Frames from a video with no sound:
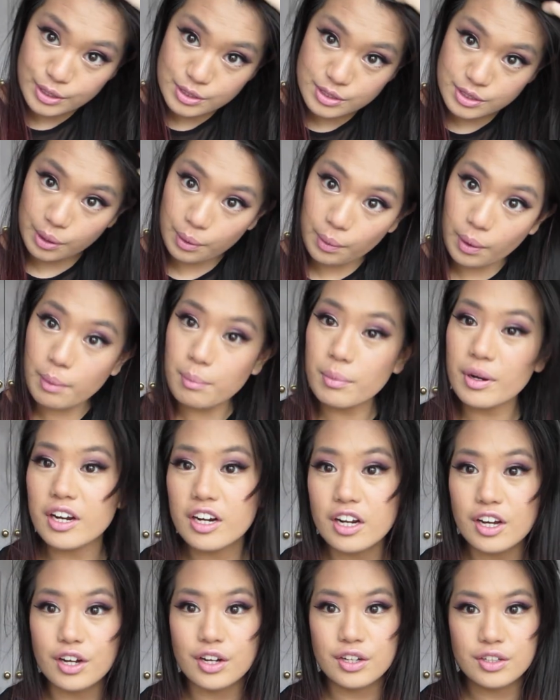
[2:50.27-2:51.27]
So I'm
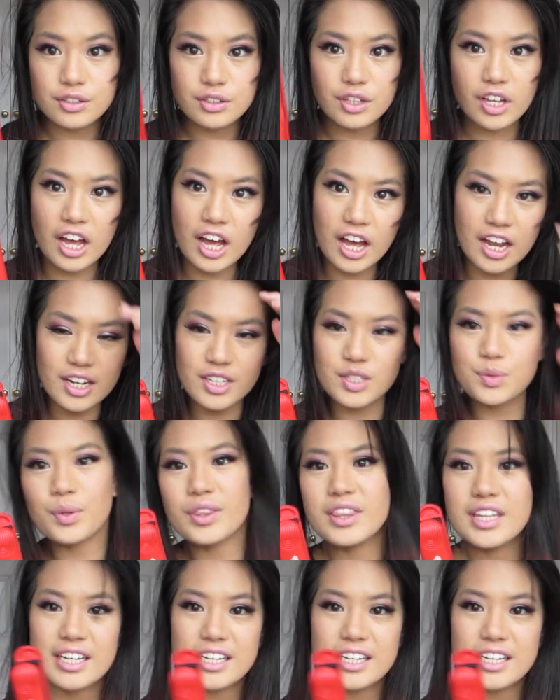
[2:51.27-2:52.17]
gonna curl it with